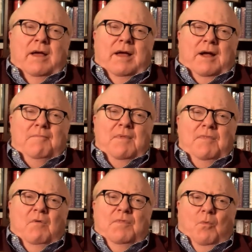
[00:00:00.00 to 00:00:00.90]
Um,
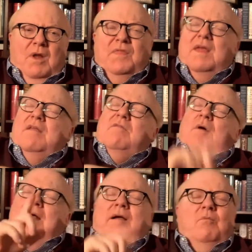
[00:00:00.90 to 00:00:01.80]
the, the one thing it's
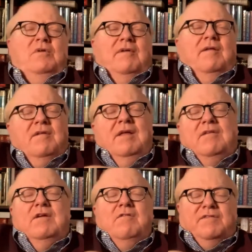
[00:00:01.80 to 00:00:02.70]
I will say it's,
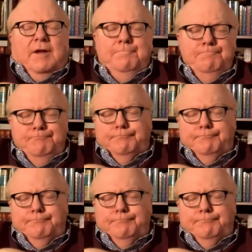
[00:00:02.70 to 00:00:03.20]
it's interesting.